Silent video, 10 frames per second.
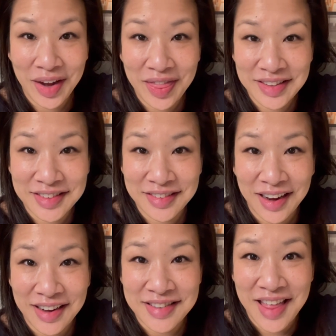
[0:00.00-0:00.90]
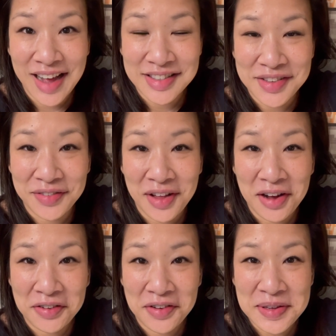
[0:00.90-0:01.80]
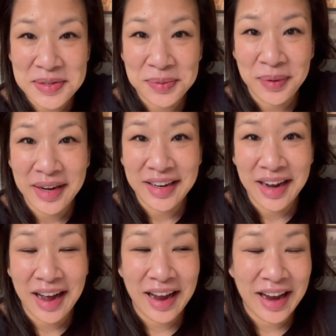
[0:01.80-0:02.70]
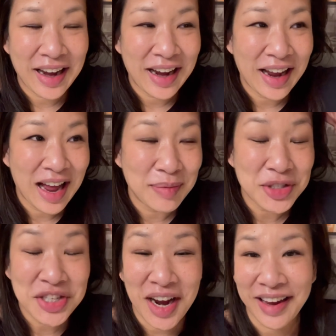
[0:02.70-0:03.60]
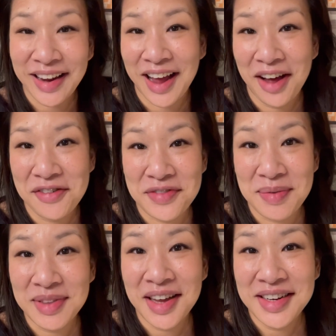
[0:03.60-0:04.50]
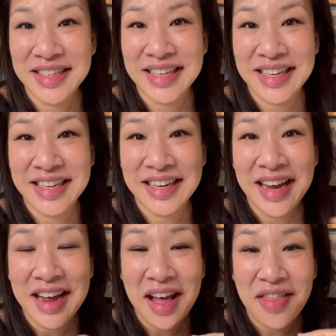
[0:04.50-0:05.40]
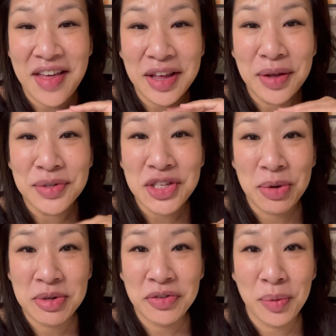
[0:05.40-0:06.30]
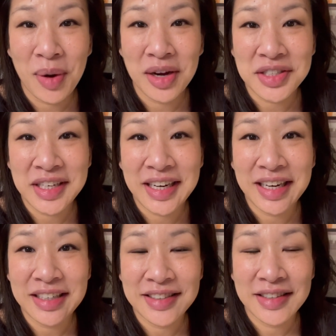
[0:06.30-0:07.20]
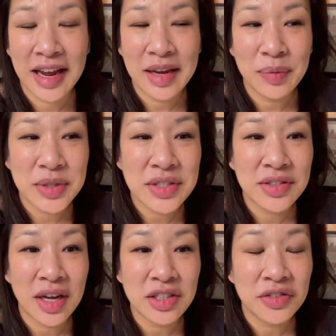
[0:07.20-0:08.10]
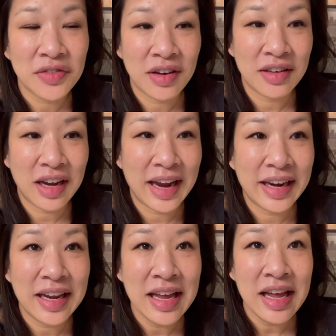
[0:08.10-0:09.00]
That's it, guys. That's the vlog for this week. I am checking out from London. Thank you so much for watching. Tonight was such a fun night.